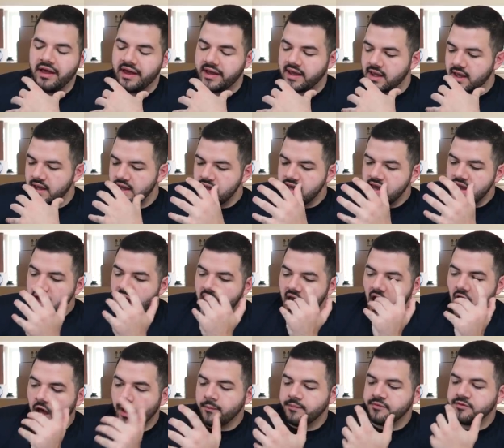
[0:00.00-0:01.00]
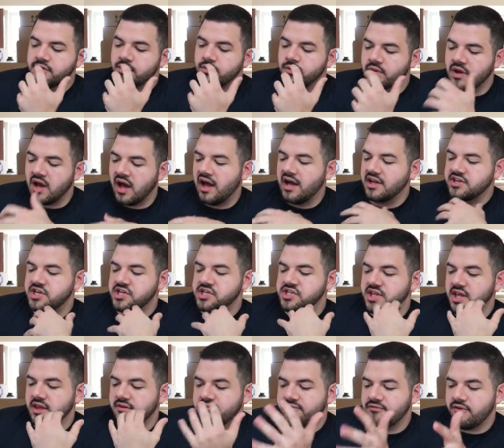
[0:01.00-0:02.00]
like helps you
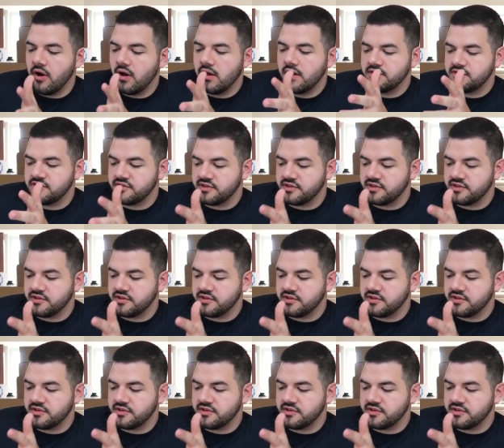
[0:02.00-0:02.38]
consciously fall